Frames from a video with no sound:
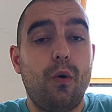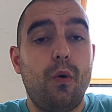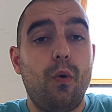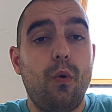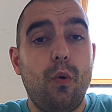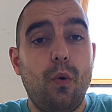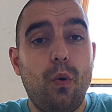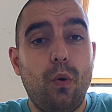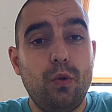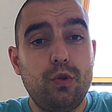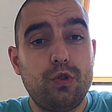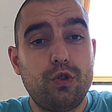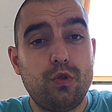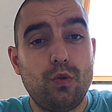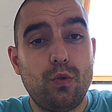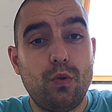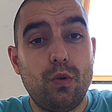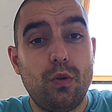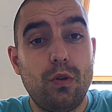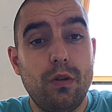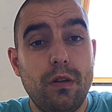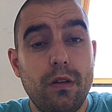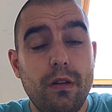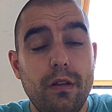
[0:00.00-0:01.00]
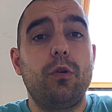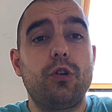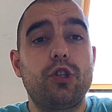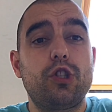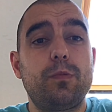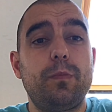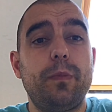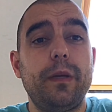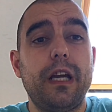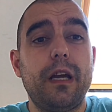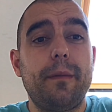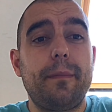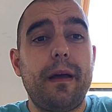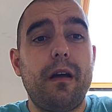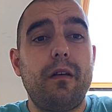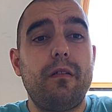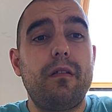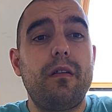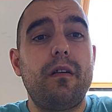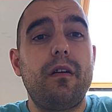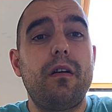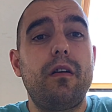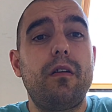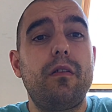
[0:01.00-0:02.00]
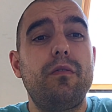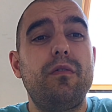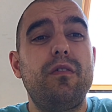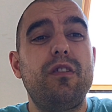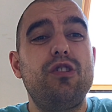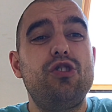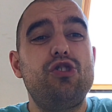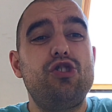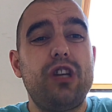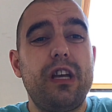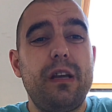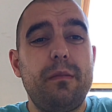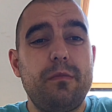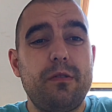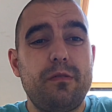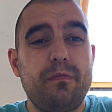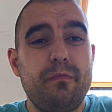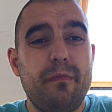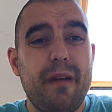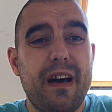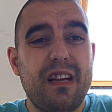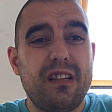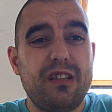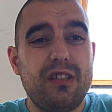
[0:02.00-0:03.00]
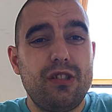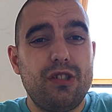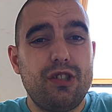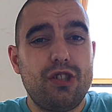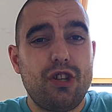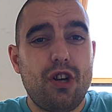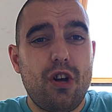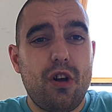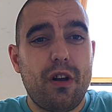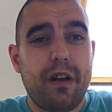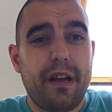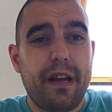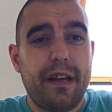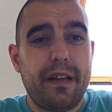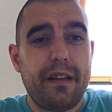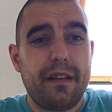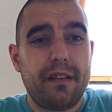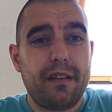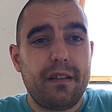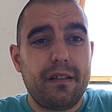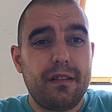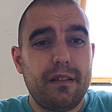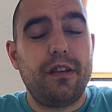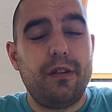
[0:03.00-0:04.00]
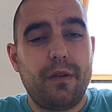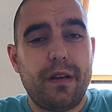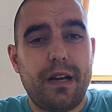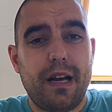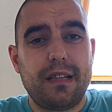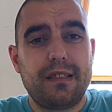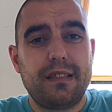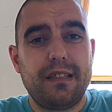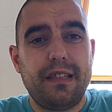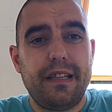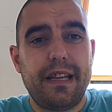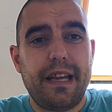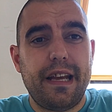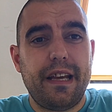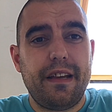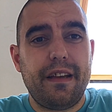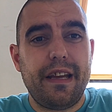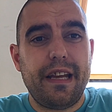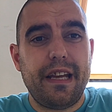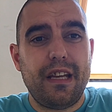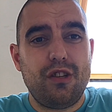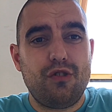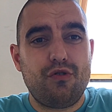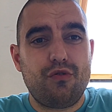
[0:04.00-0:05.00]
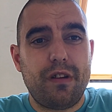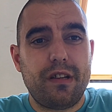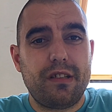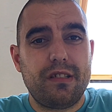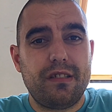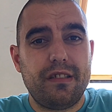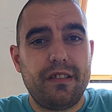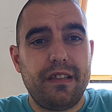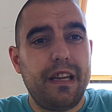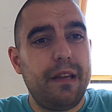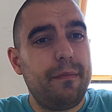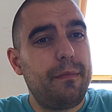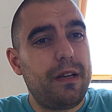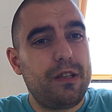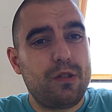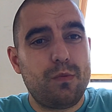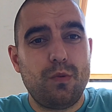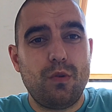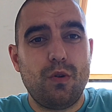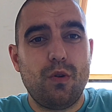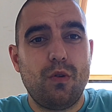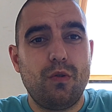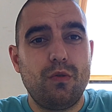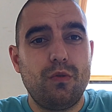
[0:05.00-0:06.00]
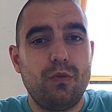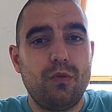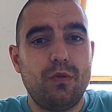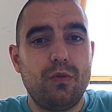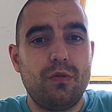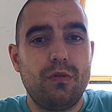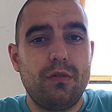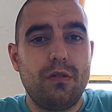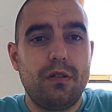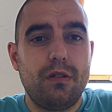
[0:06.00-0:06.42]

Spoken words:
also, we'll speak about the James Maddison saga. Newcastle United are interested in him, as we all know.